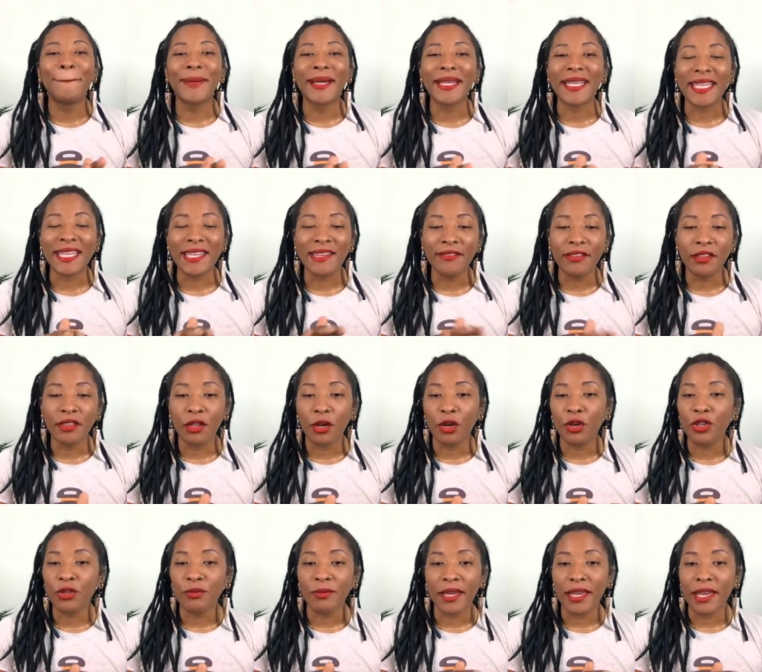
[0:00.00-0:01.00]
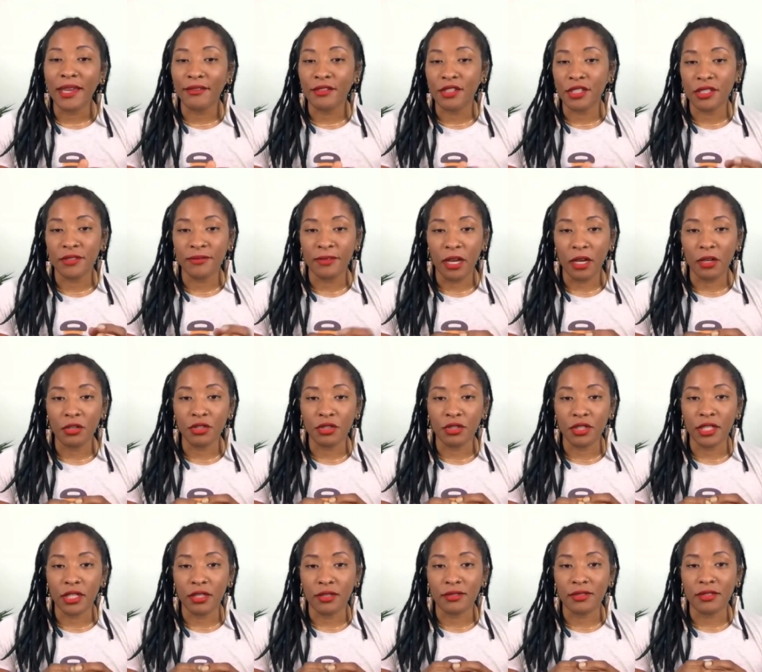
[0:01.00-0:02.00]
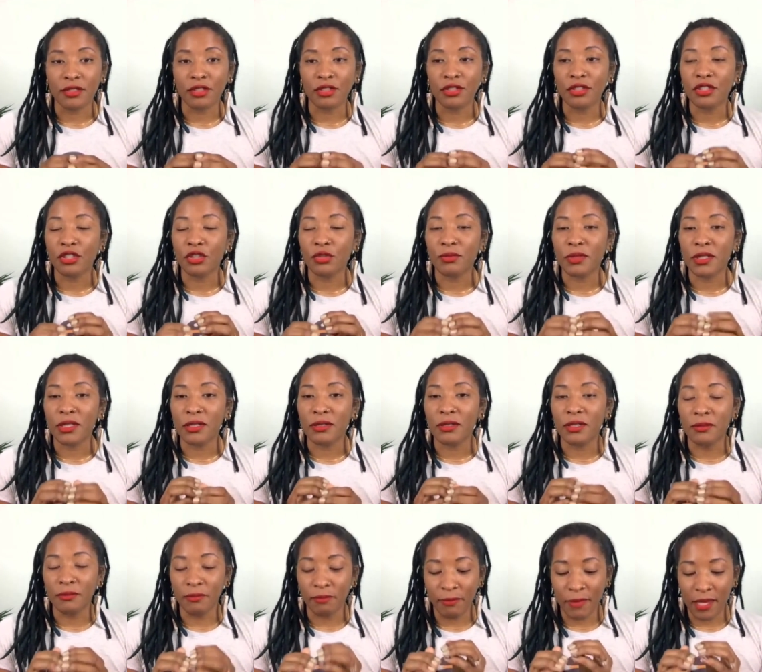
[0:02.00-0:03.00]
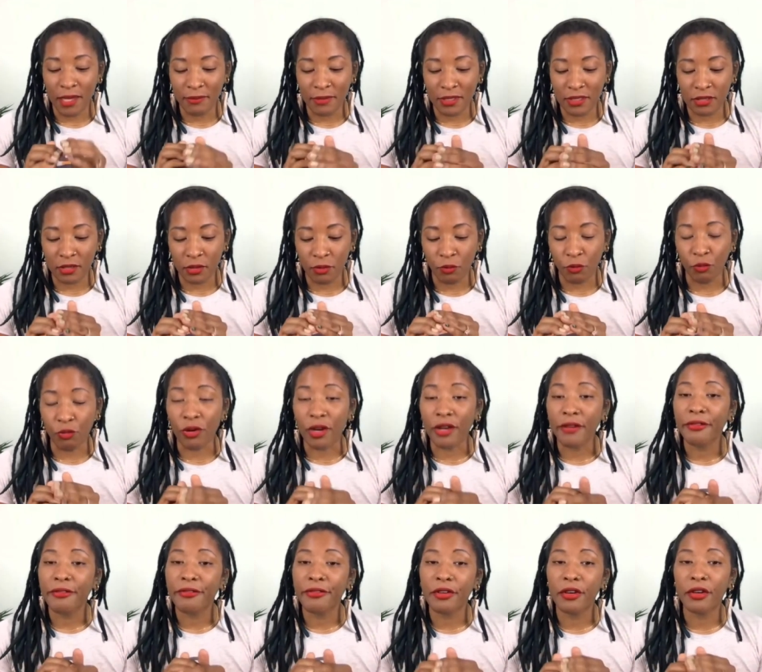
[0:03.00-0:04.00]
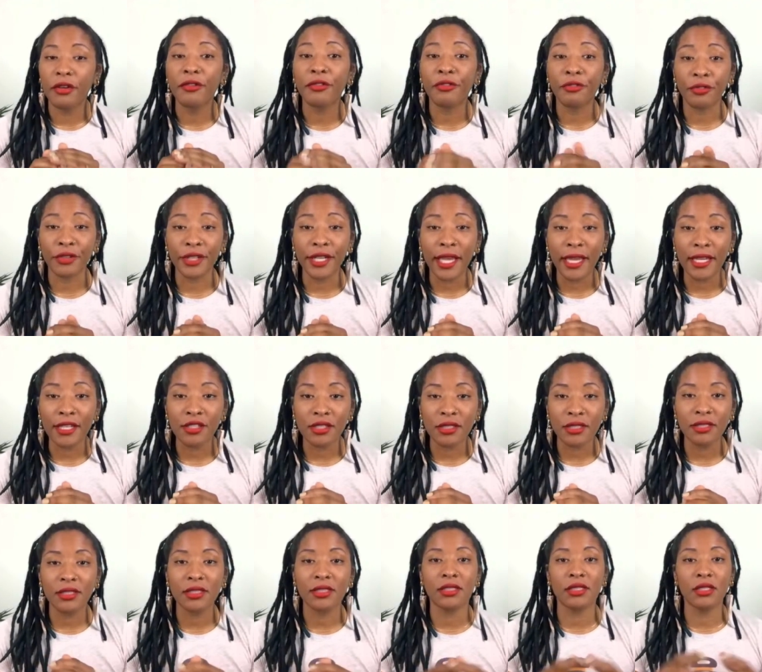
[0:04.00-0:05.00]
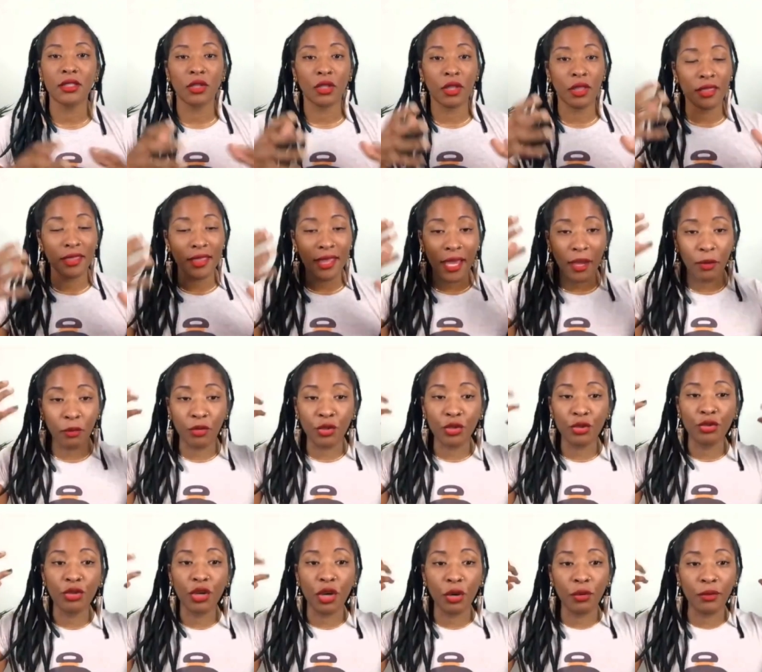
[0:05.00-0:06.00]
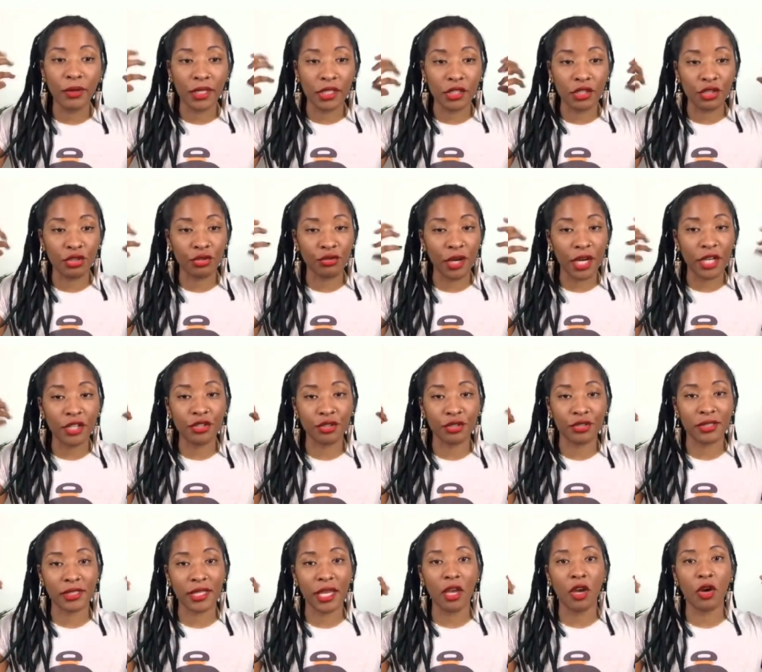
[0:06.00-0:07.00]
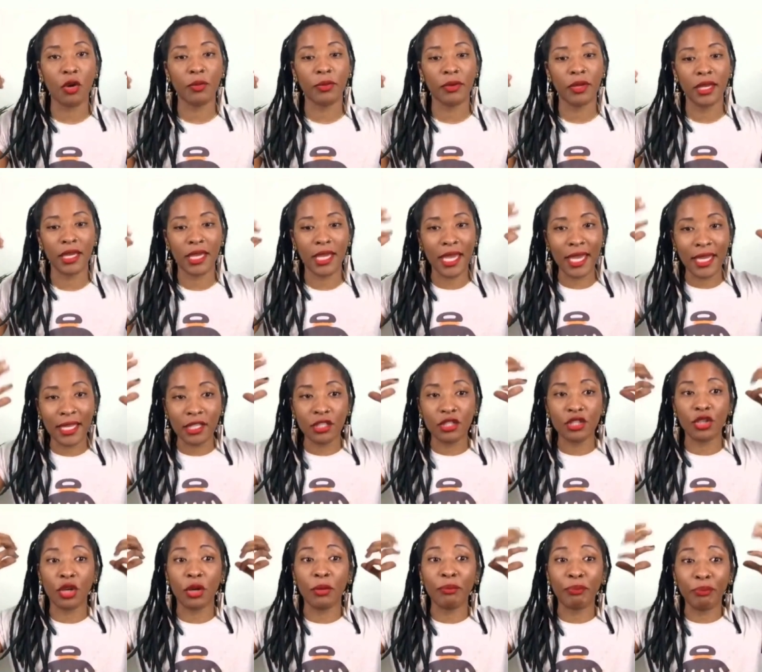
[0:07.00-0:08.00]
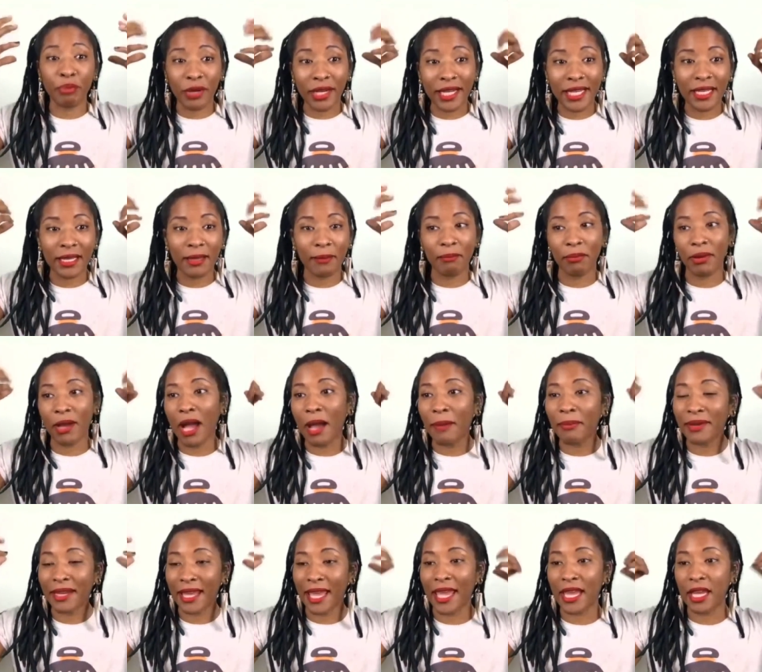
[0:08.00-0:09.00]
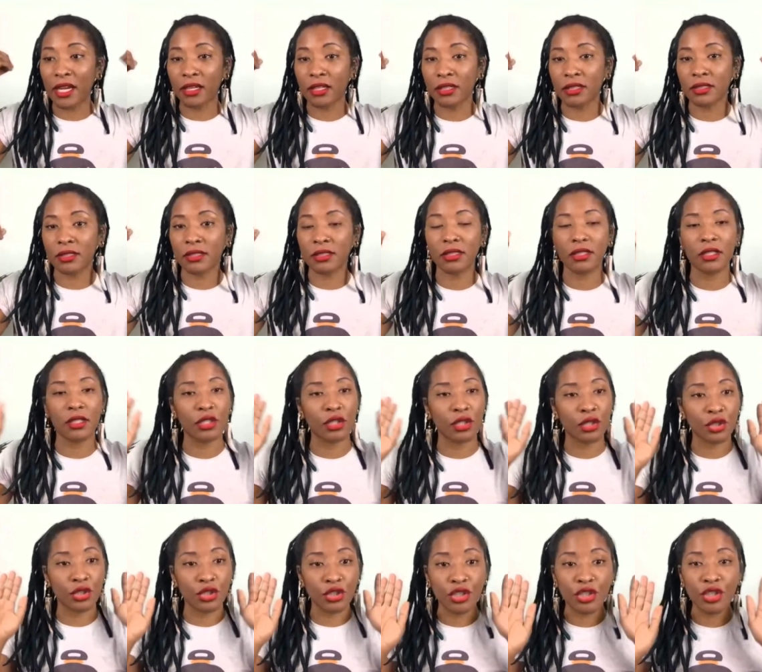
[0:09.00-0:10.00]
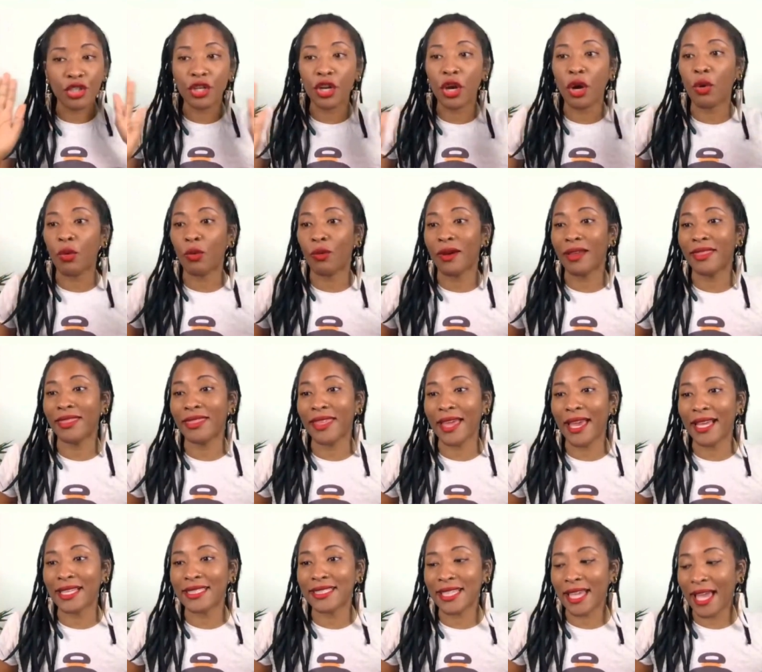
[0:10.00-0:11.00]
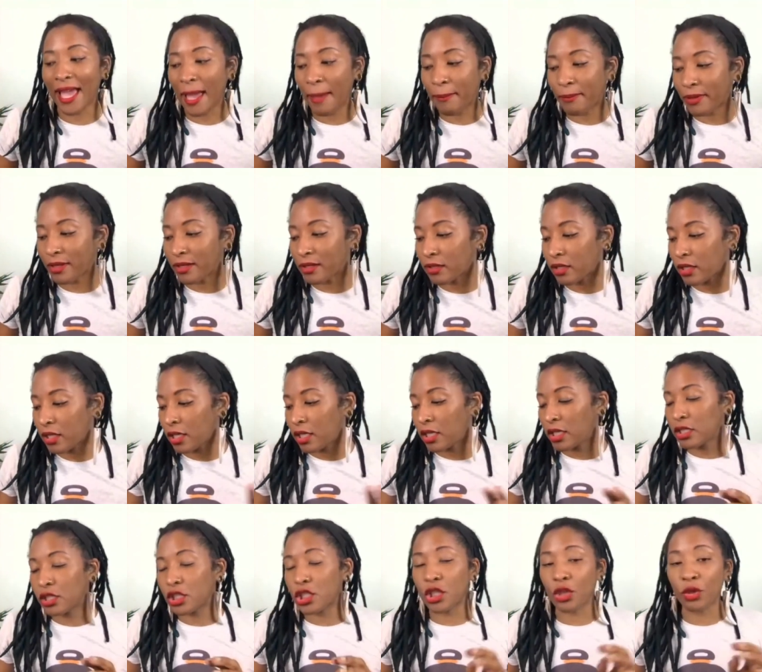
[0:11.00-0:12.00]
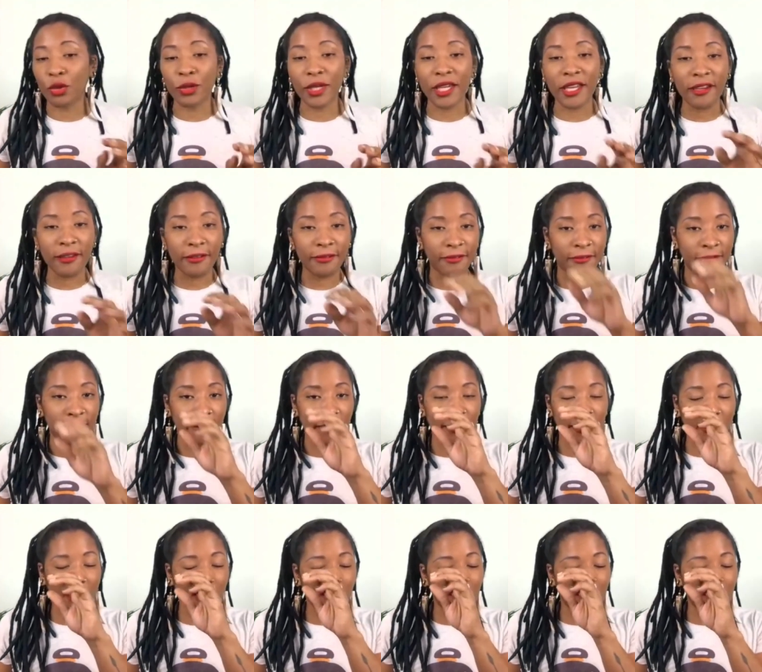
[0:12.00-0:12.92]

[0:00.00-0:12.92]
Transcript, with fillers: But even though you may have just filed your nails, there still be maybe some rough free edges that when you go in and scratch your scalp, it can start breaking, popping hairs. You don't want that to happen. So if